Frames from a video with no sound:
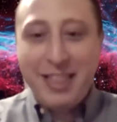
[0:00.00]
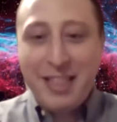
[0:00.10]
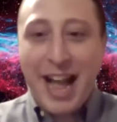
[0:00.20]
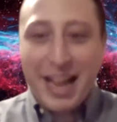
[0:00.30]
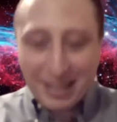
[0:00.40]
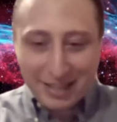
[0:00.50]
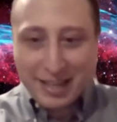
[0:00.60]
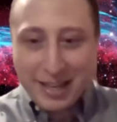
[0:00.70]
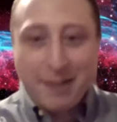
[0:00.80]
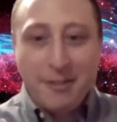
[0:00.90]
that
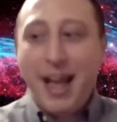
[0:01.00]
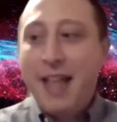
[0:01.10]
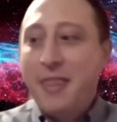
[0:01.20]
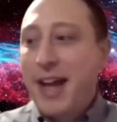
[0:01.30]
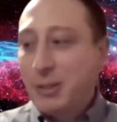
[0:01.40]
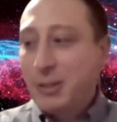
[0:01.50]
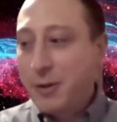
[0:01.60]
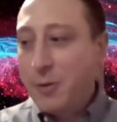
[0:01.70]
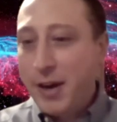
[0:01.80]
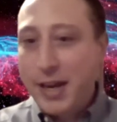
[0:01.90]
you know that that's where
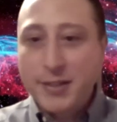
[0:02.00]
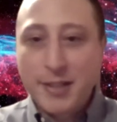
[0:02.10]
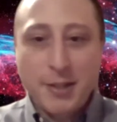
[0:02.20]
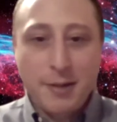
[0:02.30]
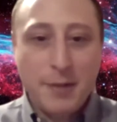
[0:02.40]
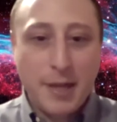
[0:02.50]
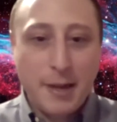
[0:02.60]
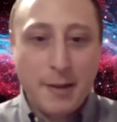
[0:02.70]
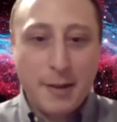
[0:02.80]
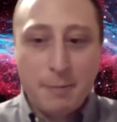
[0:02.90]
Loring has such a,
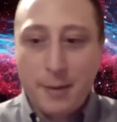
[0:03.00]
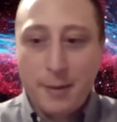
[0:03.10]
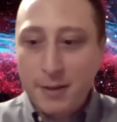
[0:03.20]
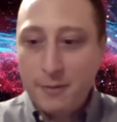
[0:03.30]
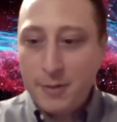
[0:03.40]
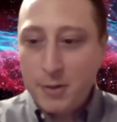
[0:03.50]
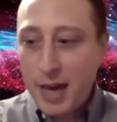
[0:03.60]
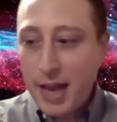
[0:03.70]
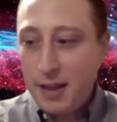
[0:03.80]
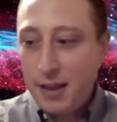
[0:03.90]
a, promising future,
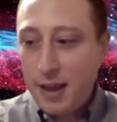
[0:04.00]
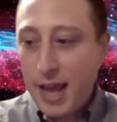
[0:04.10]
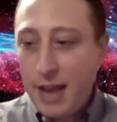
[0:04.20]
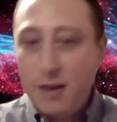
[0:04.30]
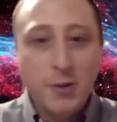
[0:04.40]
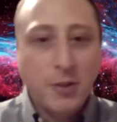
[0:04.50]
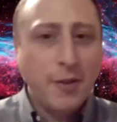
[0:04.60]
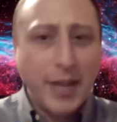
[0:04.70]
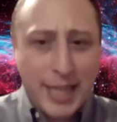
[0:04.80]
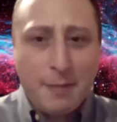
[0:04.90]
and and also they're
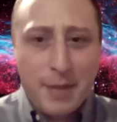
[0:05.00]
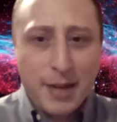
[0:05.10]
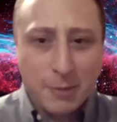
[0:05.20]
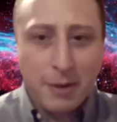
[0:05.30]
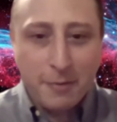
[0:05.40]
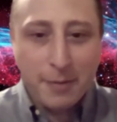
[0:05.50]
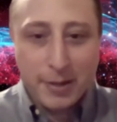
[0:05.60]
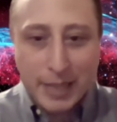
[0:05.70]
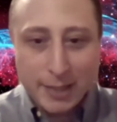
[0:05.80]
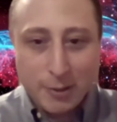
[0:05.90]
like ten minutes away from my old
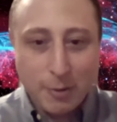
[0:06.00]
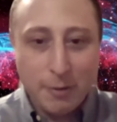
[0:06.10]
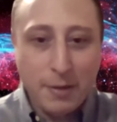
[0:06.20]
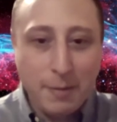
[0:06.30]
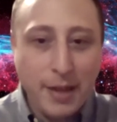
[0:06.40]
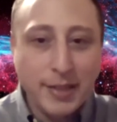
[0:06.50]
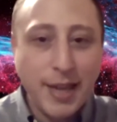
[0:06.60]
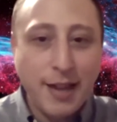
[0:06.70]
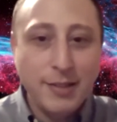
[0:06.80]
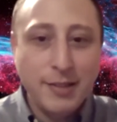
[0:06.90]
high school, the Maine
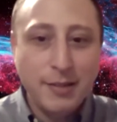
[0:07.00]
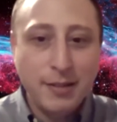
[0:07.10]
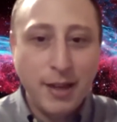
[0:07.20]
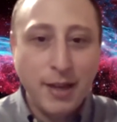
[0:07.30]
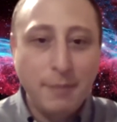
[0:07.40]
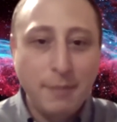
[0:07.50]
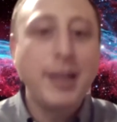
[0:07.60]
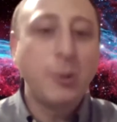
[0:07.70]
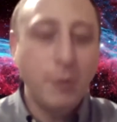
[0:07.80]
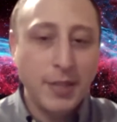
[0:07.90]
science uh, Maine
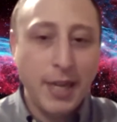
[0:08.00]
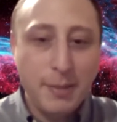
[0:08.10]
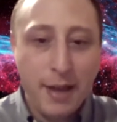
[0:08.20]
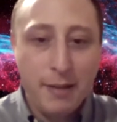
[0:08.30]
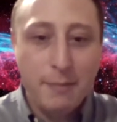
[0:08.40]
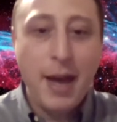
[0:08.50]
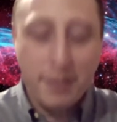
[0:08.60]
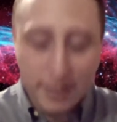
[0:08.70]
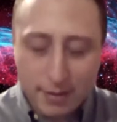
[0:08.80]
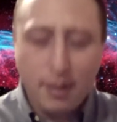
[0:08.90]
school of science and math. math.
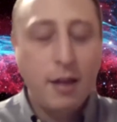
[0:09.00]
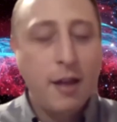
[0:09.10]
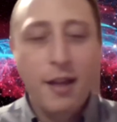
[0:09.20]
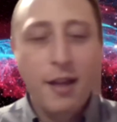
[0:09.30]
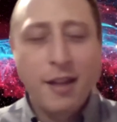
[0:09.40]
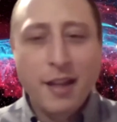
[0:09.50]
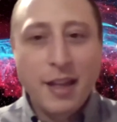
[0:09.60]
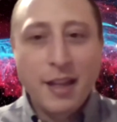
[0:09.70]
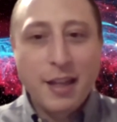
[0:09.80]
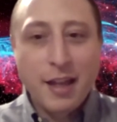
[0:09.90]

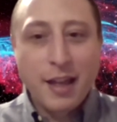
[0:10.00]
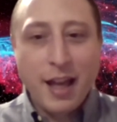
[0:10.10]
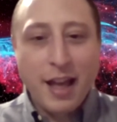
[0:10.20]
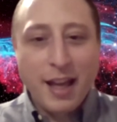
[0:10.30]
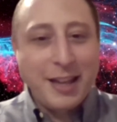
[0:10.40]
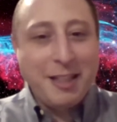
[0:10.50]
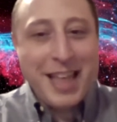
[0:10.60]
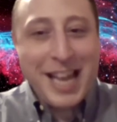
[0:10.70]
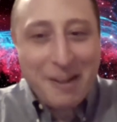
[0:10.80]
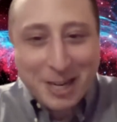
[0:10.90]
Hmm
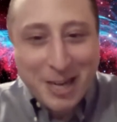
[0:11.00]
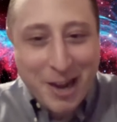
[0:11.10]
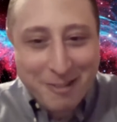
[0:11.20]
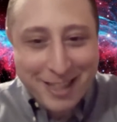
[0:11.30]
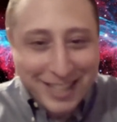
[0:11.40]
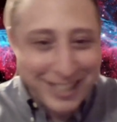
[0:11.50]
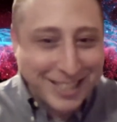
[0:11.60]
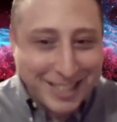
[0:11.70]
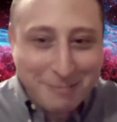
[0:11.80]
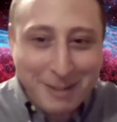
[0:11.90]
think I would know this because
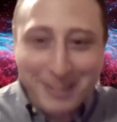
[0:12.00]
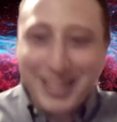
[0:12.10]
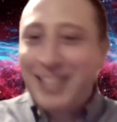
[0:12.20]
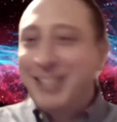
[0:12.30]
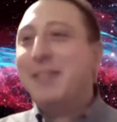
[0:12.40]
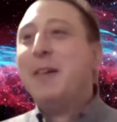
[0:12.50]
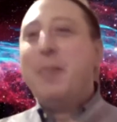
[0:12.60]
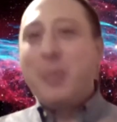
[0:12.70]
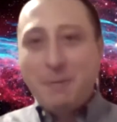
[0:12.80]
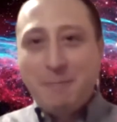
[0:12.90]
it's my old high school.
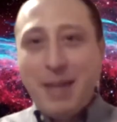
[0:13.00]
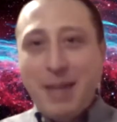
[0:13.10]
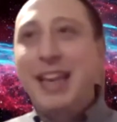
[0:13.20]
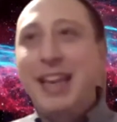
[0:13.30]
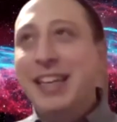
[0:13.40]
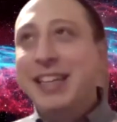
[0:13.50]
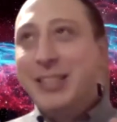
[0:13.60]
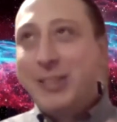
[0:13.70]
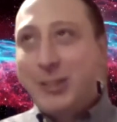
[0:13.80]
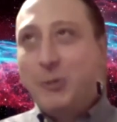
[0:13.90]
The Maine
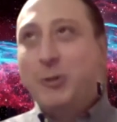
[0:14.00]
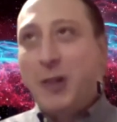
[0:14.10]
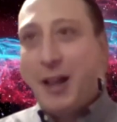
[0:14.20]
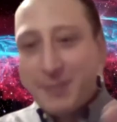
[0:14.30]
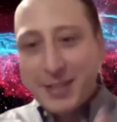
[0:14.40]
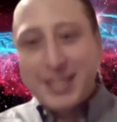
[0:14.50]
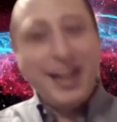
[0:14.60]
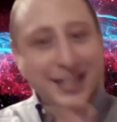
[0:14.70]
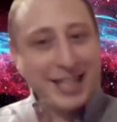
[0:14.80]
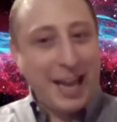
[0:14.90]
School of
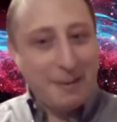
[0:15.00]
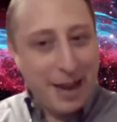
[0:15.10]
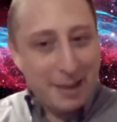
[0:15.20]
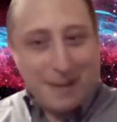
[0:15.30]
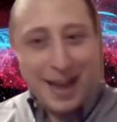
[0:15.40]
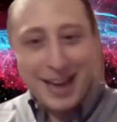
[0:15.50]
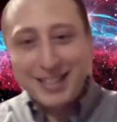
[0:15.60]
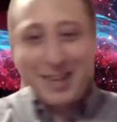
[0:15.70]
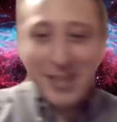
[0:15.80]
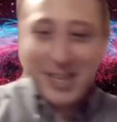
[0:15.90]
Science and Mathematics. There we